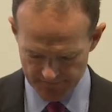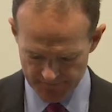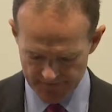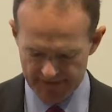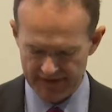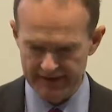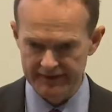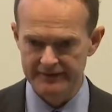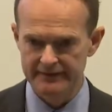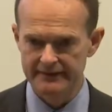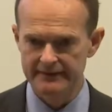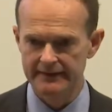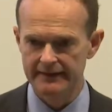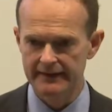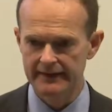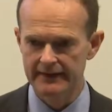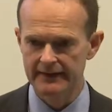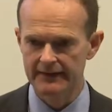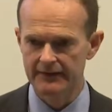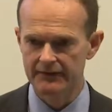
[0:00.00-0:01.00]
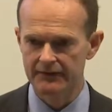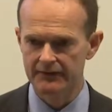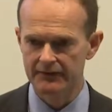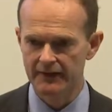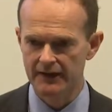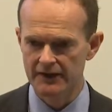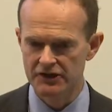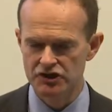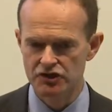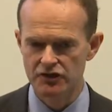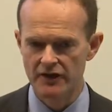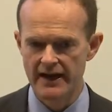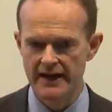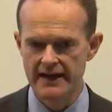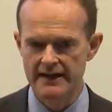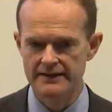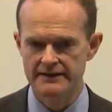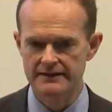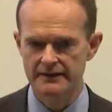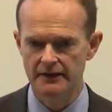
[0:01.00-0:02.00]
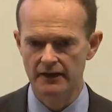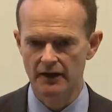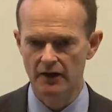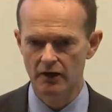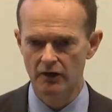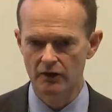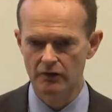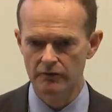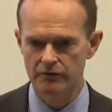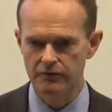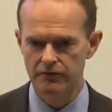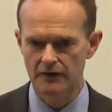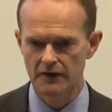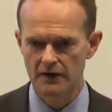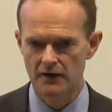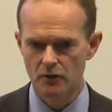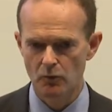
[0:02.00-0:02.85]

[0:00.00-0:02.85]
this is a trade of,